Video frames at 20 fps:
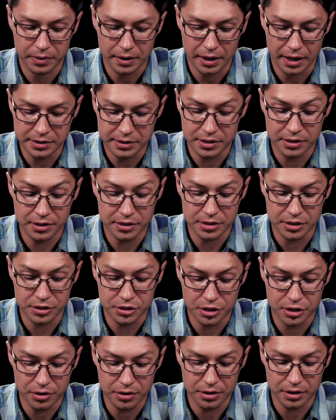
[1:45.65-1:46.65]
And to the
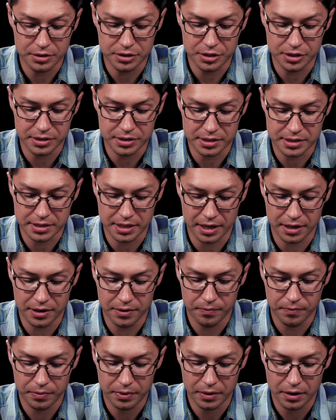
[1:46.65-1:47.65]
centurion Jesus said,
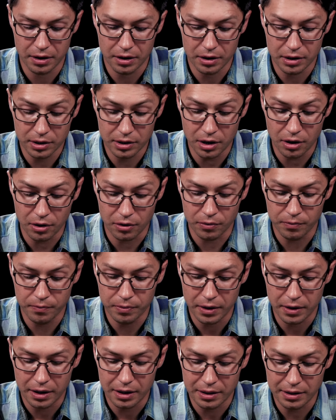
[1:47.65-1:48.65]
Go,
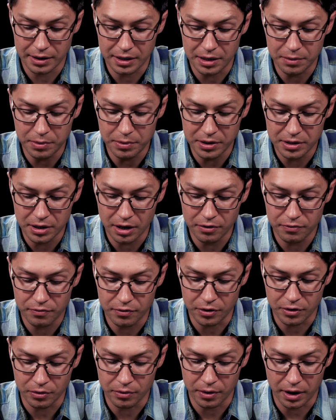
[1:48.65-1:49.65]
let it be done for
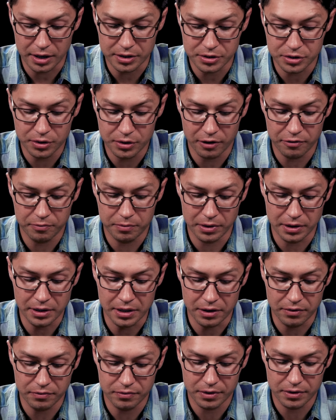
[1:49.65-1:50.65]
you as you have
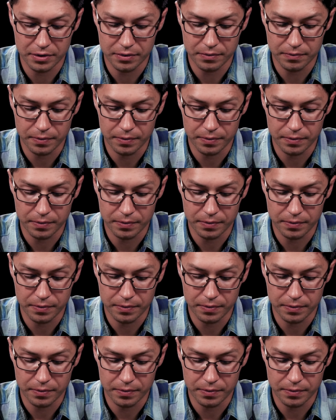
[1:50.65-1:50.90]
believed.